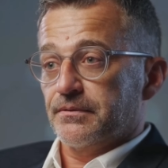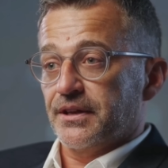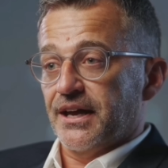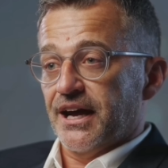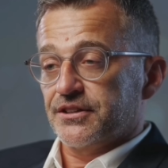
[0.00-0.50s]

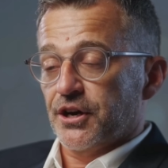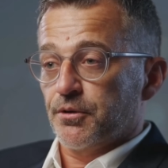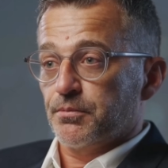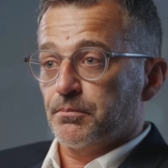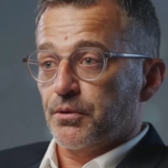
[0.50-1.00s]
The
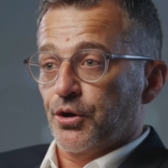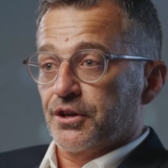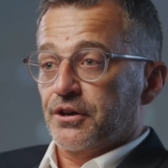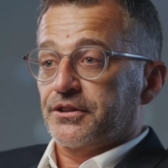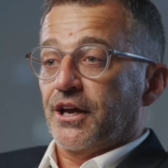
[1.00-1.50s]
NASSCOM
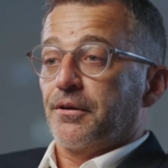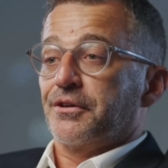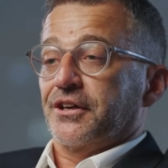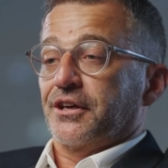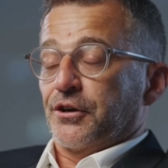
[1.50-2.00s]
report on
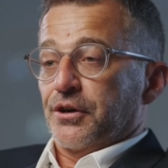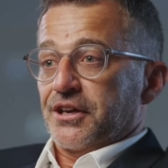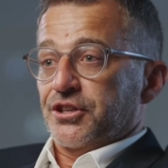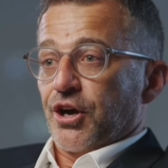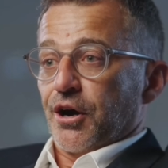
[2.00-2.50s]

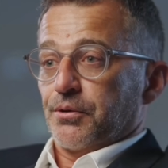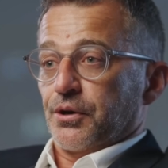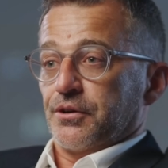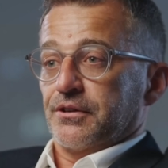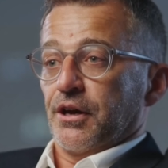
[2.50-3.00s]
cybersecurity job
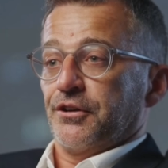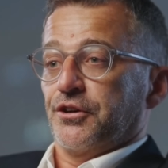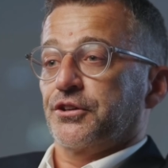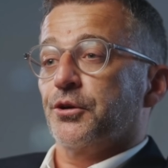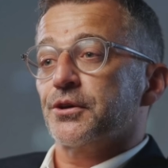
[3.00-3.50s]
growth
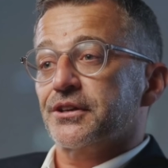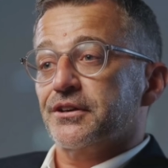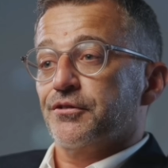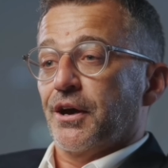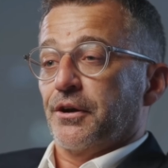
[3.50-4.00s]
underscores
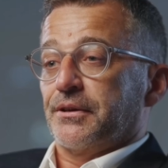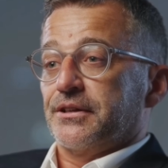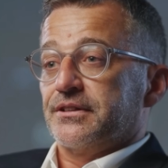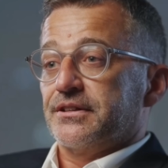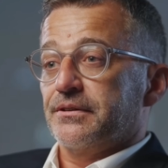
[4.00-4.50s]
its
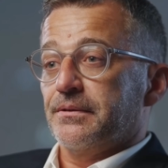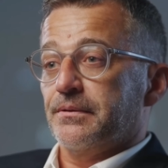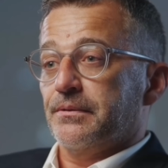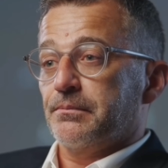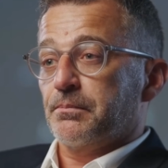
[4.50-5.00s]
relevance.
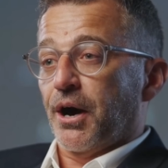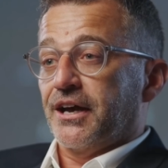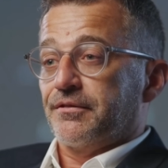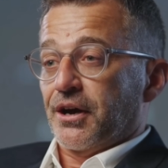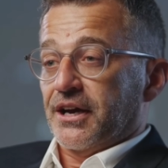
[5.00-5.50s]
My
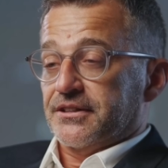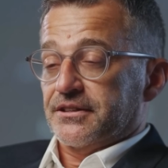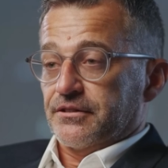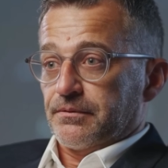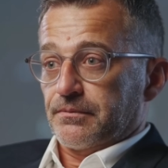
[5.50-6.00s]

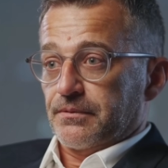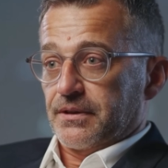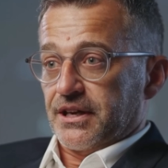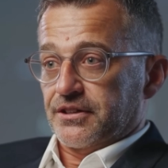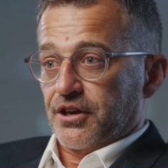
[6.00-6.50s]
advice
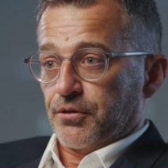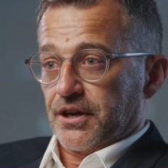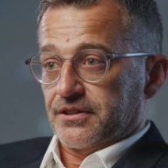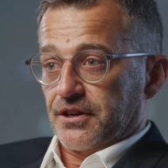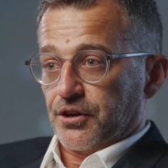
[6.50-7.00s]

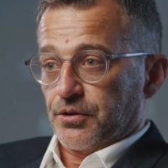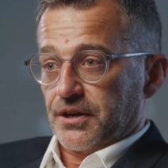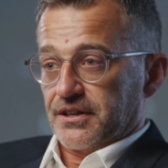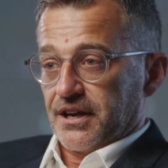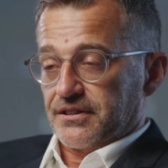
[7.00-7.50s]
Integrate
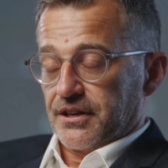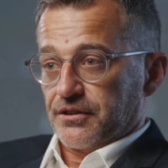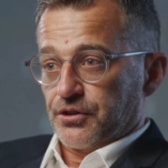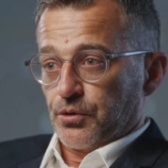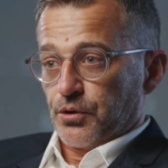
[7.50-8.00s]
security
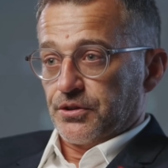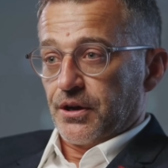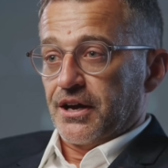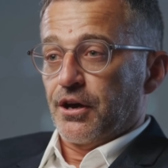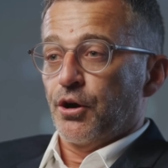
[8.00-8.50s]
testing tools
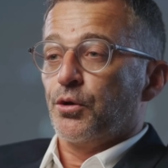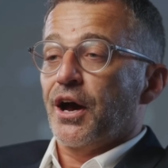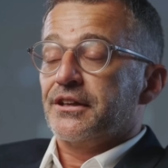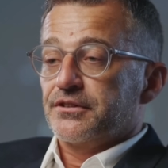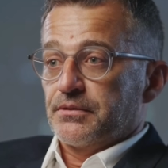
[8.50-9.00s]
like
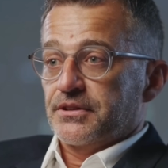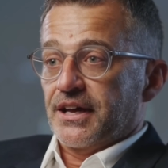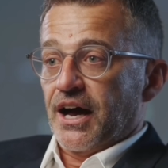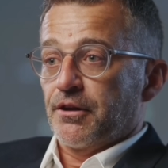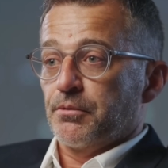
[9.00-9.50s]
OWASP,
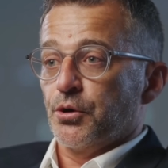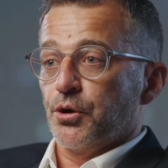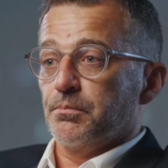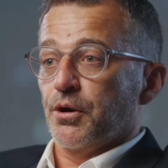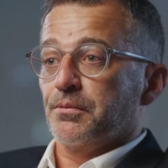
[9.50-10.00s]
ZAP,
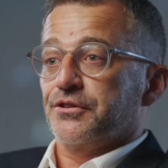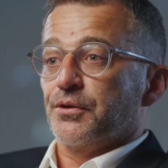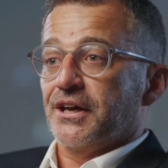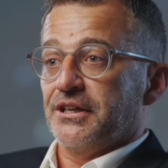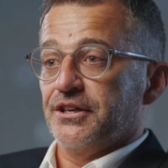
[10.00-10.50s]
or Burp
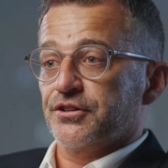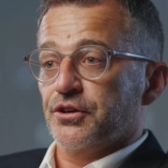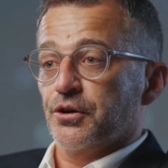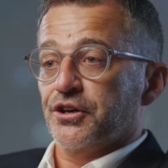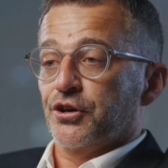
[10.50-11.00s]
Suite into
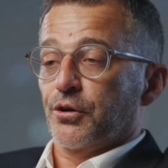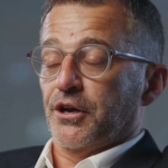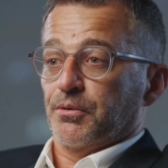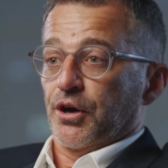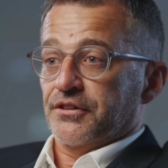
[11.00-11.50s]
your
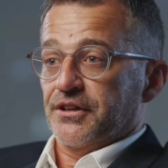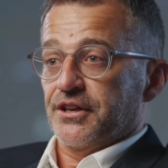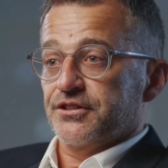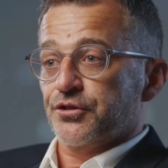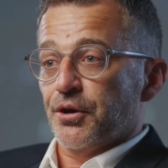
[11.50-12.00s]
QA
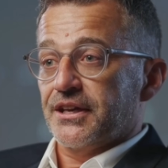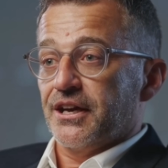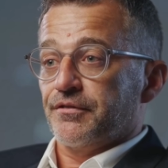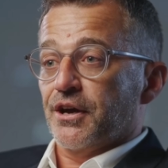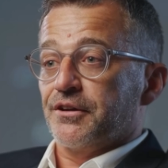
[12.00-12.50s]
process to
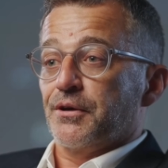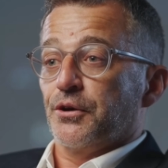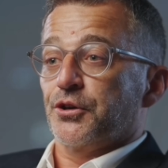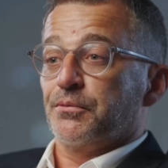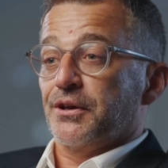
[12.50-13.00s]
identify
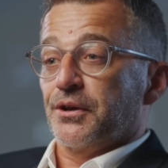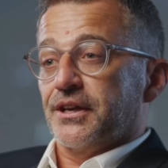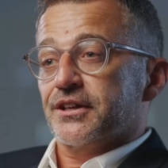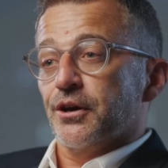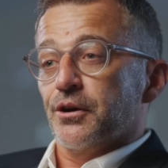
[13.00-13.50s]

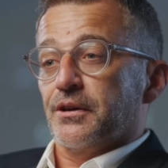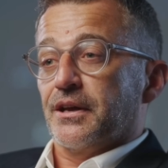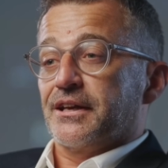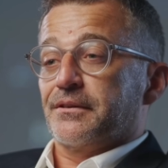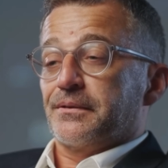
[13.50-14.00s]
vulnerabilities
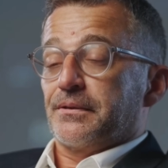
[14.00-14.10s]
early.